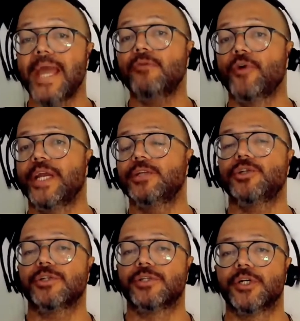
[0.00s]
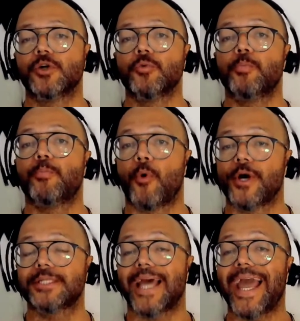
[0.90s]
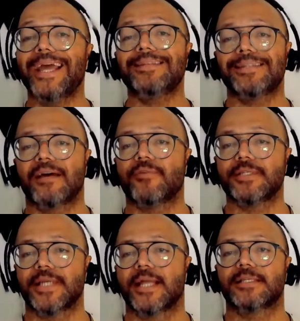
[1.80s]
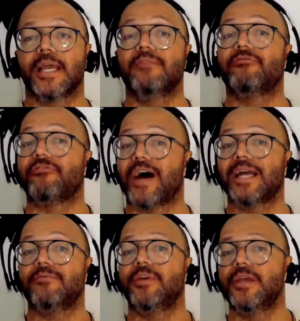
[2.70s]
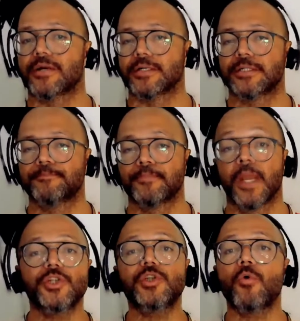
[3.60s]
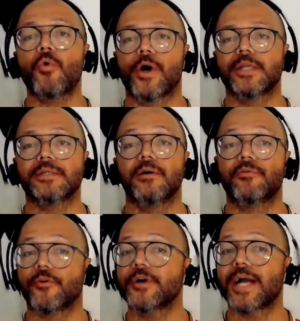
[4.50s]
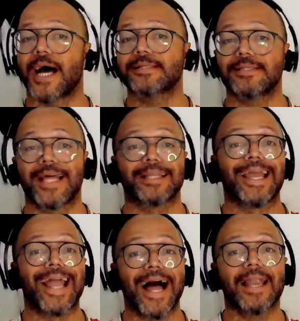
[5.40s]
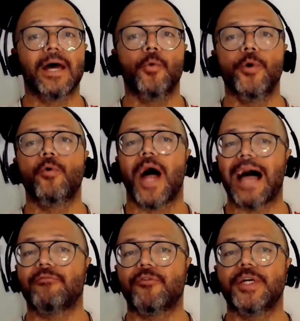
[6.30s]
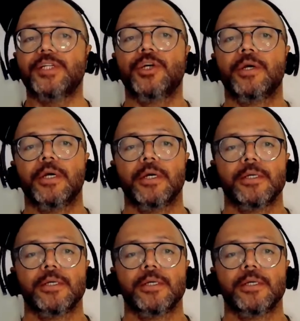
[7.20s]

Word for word: may reach 0.87 cents in 5 years. Digital Coins forecast that Gala will average